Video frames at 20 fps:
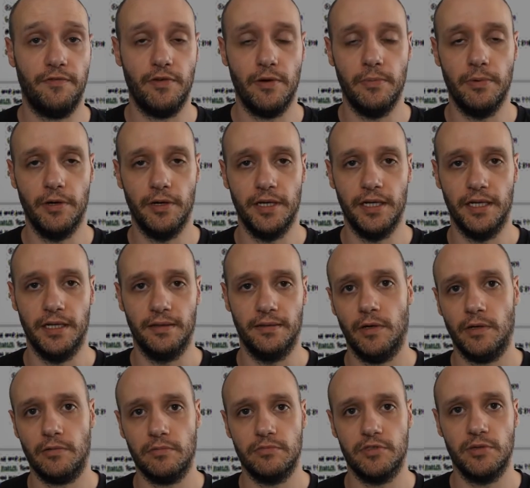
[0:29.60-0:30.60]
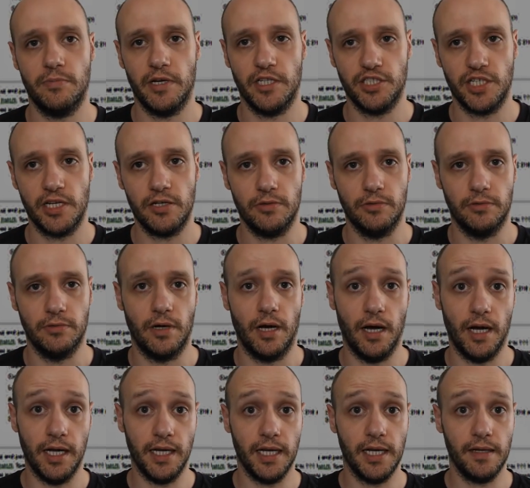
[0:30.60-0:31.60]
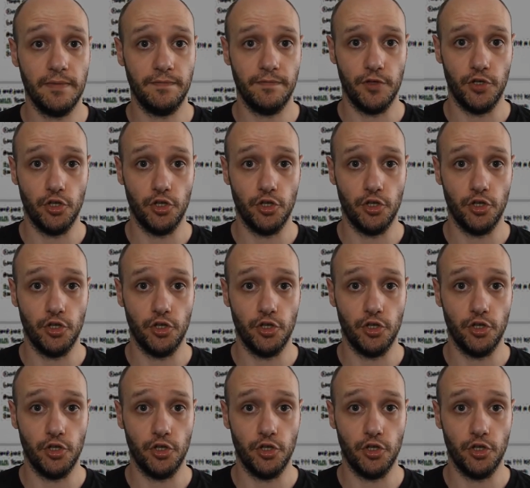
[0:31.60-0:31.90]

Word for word: everybody, welcome to my channel. I am